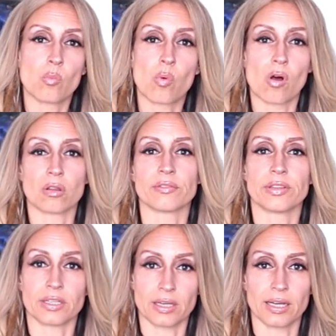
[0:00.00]
wall of
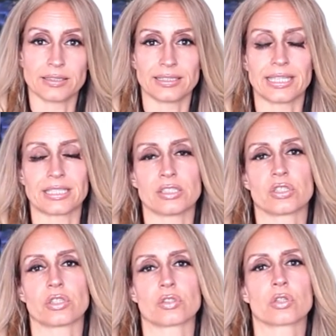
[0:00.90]
the gut and get
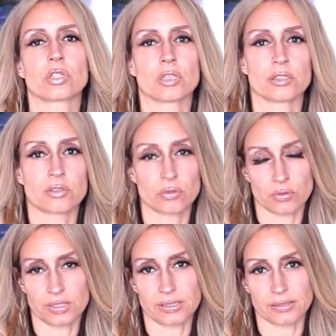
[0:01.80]
into the
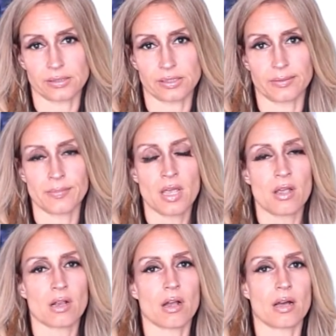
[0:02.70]
circulatory system,
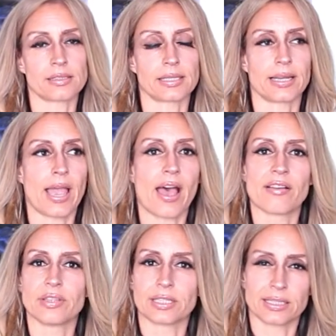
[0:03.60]
causing
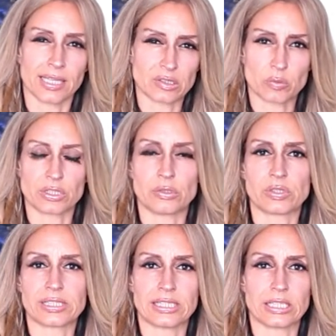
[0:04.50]
havoc. And that's where you
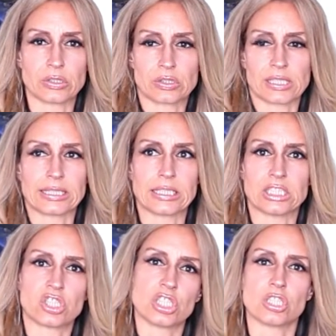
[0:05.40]
see those like
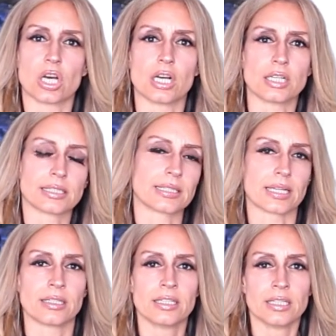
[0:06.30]
itchy dogs
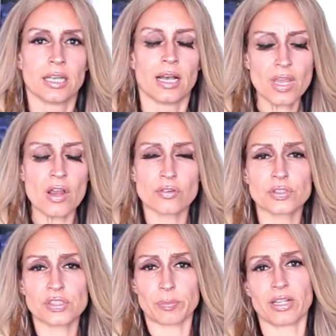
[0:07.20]
that are
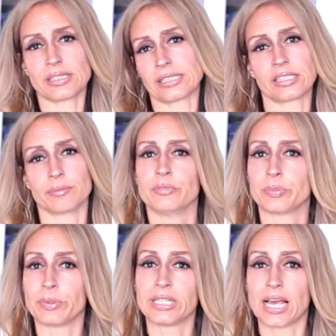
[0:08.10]
responding to
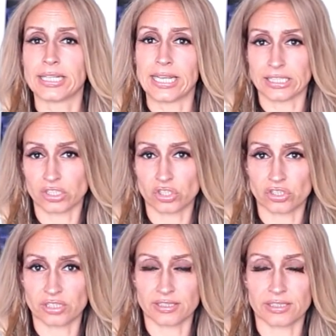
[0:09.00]
benign
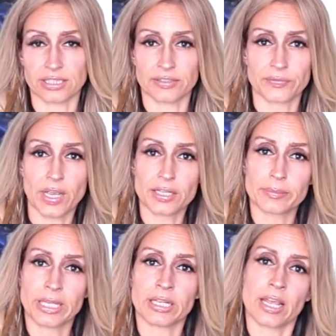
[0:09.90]
antigens in the
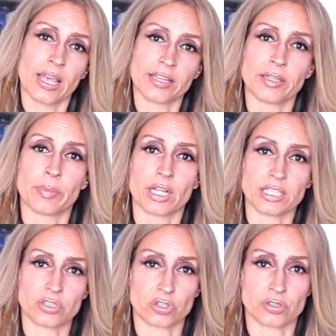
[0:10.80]
environment, and the
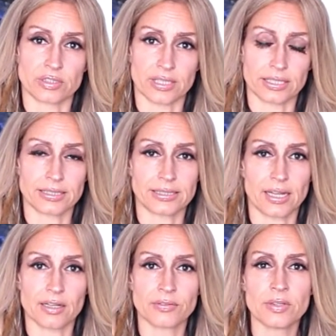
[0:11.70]
body turns on
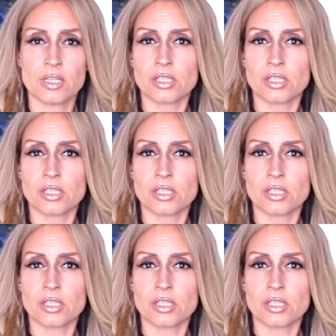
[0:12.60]
itself.